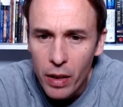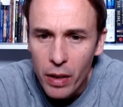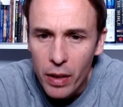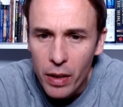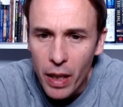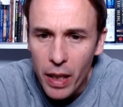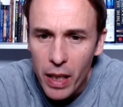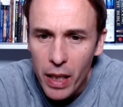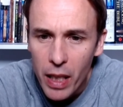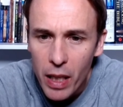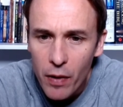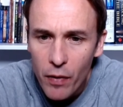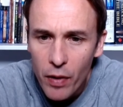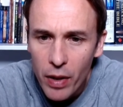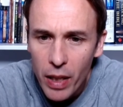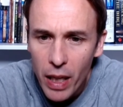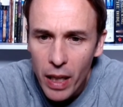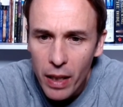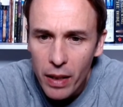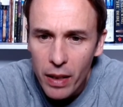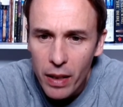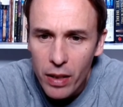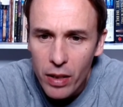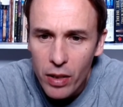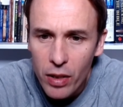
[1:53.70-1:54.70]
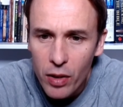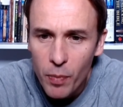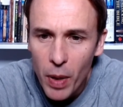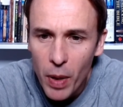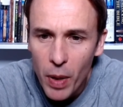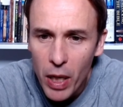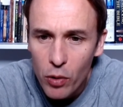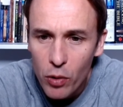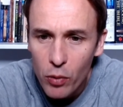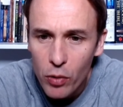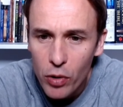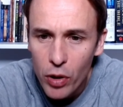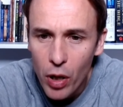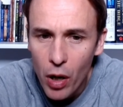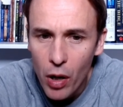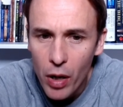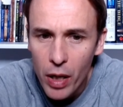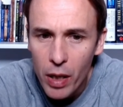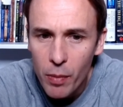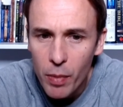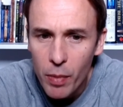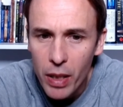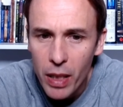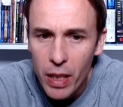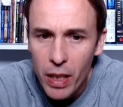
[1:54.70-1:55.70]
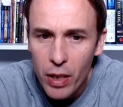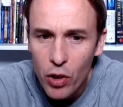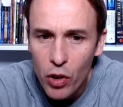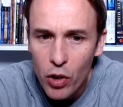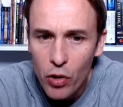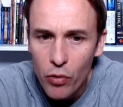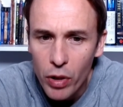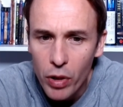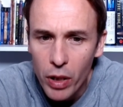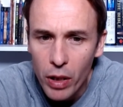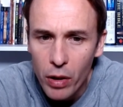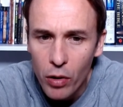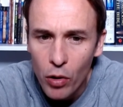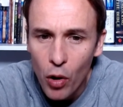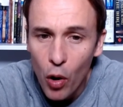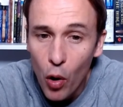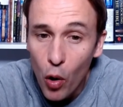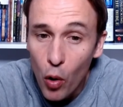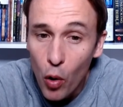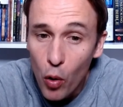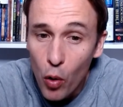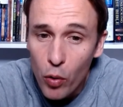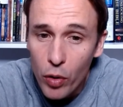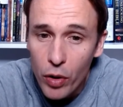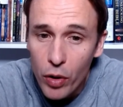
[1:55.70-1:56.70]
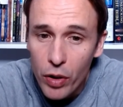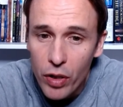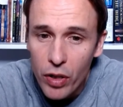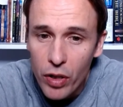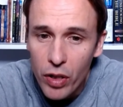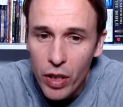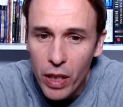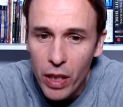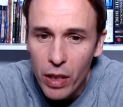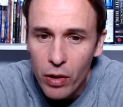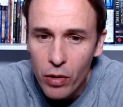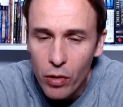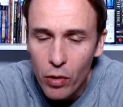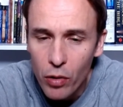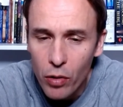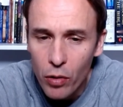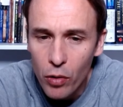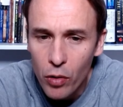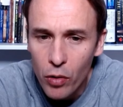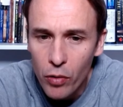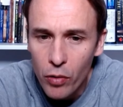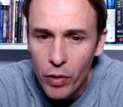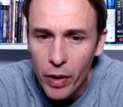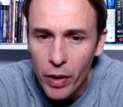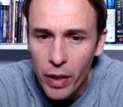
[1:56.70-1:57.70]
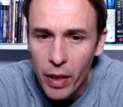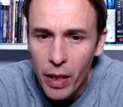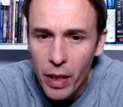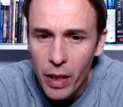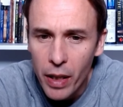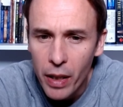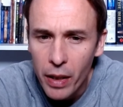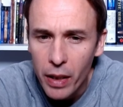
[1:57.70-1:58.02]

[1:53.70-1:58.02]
Yet even at this special time in history, not all could see his glory,